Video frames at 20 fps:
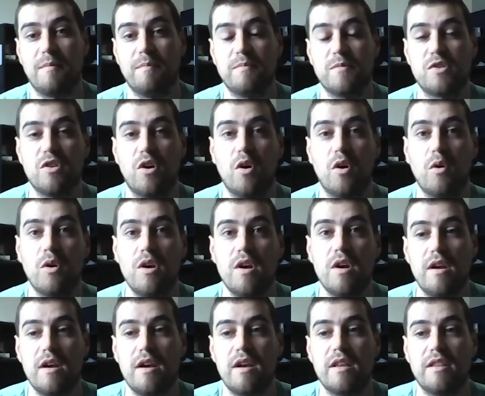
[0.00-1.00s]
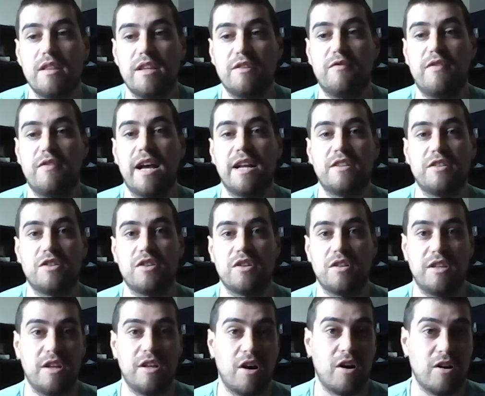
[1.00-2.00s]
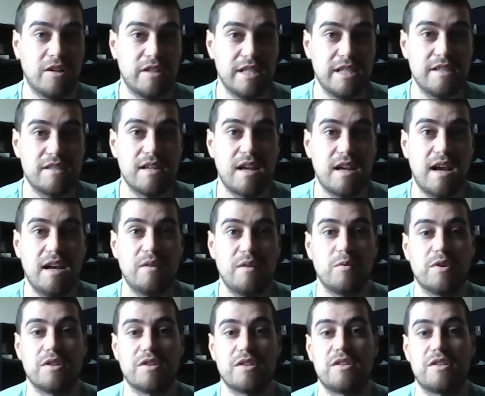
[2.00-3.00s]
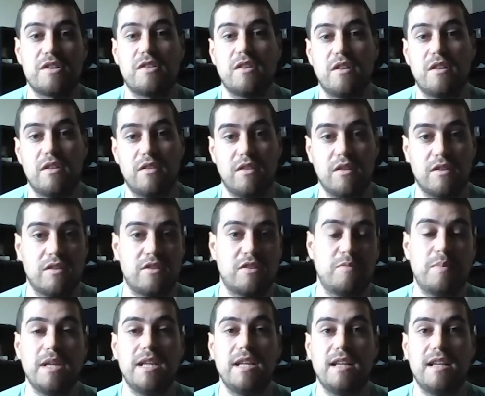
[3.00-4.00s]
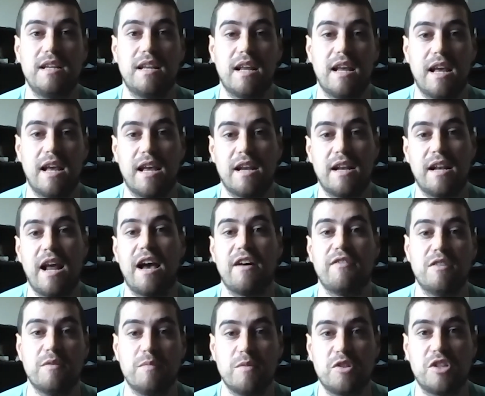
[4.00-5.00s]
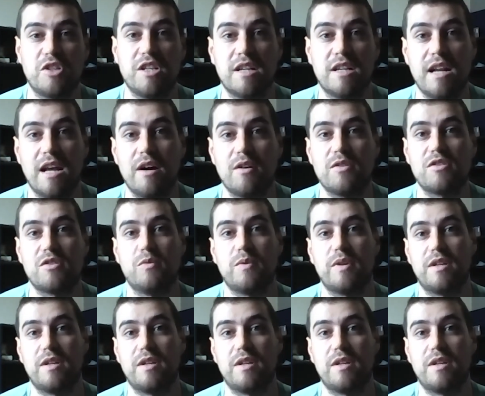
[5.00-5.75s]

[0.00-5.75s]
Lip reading: So the advantage on the R&D side was the speed and having the machine in-house, so we